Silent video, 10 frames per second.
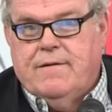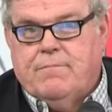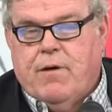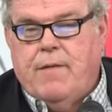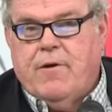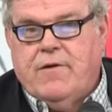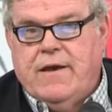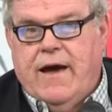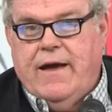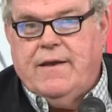primary
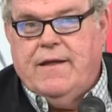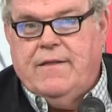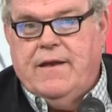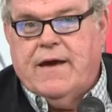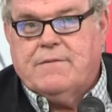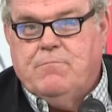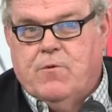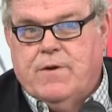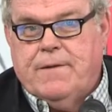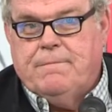night and the next
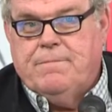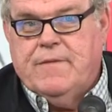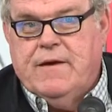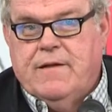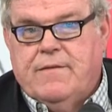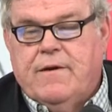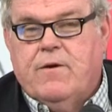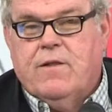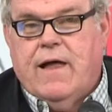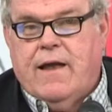morning, there
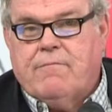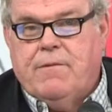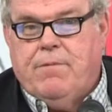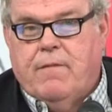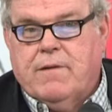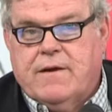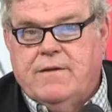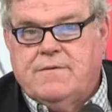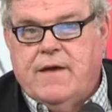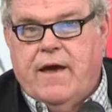are a lot of
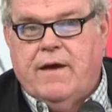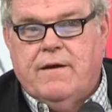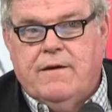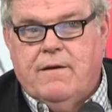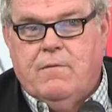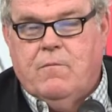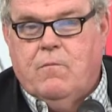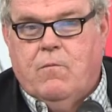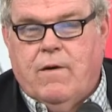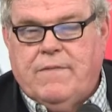Republicans saying,
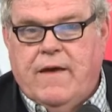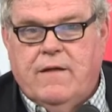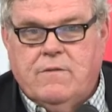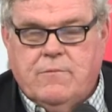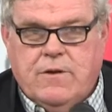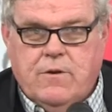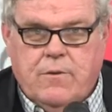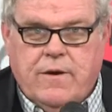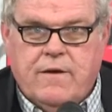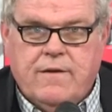what the hell do we do
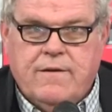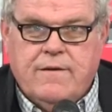here?